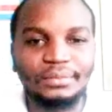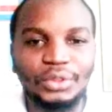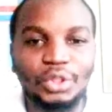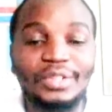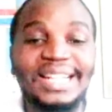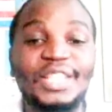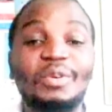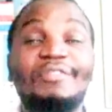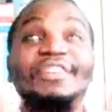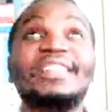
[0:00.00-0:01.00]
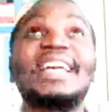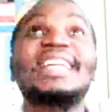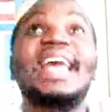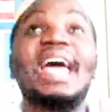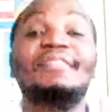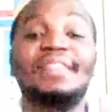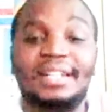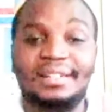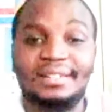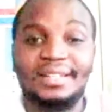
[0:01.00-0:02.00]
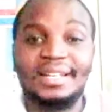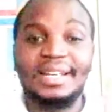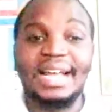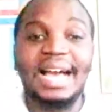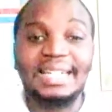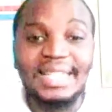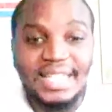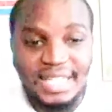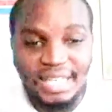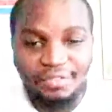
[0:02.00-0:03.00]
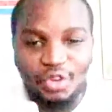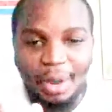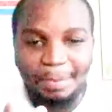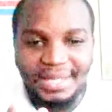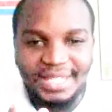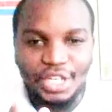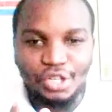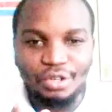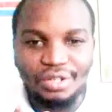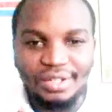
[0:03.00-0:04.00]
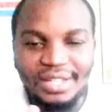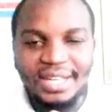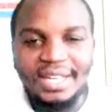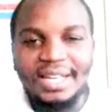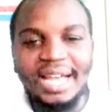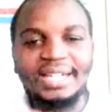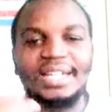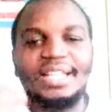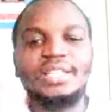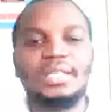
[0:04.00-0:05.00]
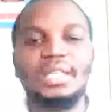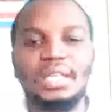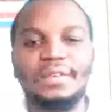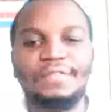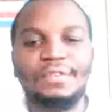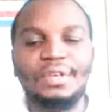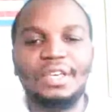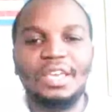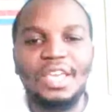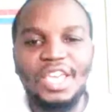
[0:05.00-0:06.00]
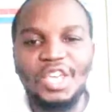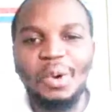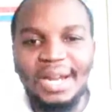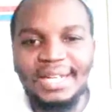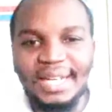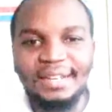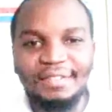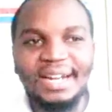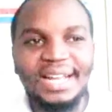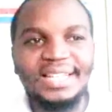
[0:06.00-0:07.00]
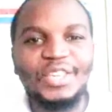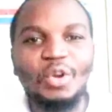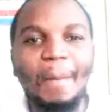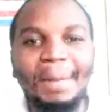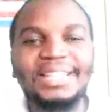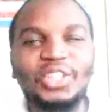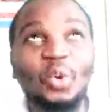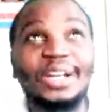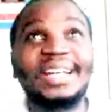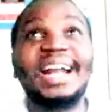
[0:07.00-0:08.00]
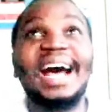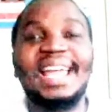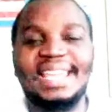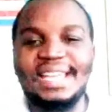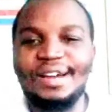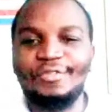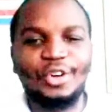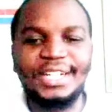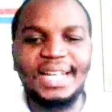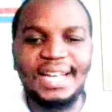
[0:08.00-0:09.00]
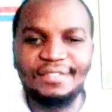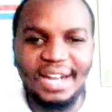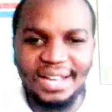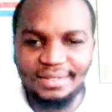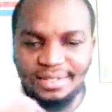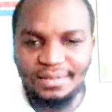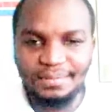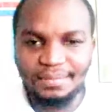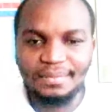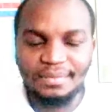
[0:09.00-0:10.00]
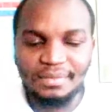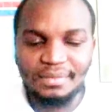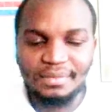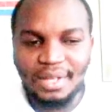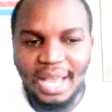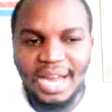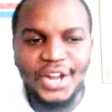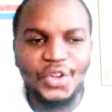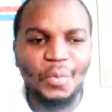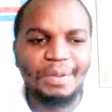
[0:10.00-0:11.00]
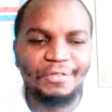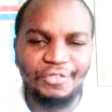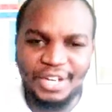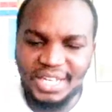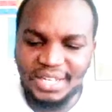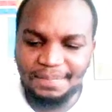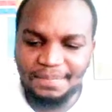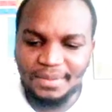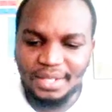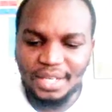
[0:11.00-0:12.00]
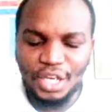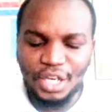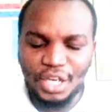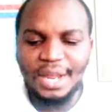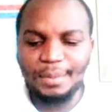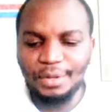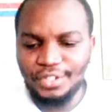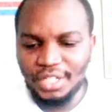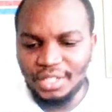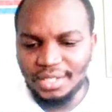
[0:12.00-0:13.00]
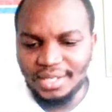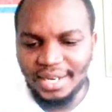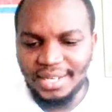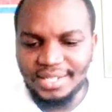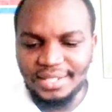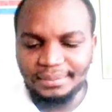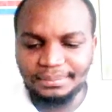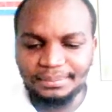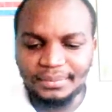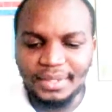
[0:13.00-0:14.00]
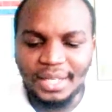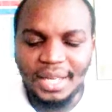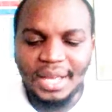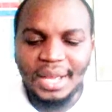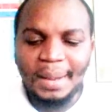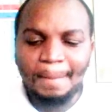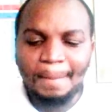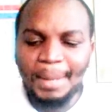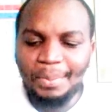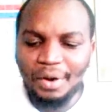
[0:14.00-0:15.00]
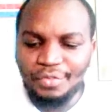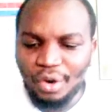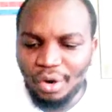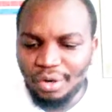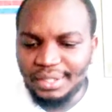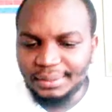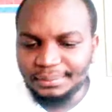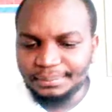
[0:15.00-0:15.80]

so that your Father in heaven can receive your petition, can receive your deliverance, your battle cry for deliverance, and you'll be free in the name of Jesus Christ. People of God,